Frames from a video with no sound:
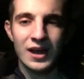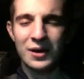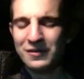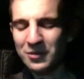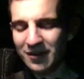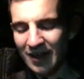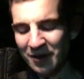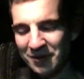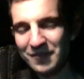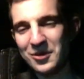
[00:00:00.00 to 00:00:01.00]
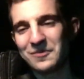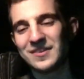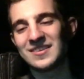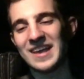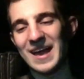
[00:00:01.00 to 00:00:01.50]
I don't even know if
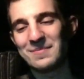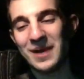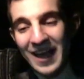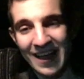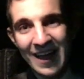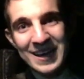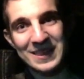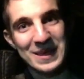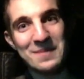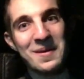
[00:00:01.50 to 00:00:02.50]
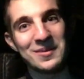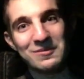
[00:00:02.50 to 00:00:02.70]
it's that, but I need to think about it.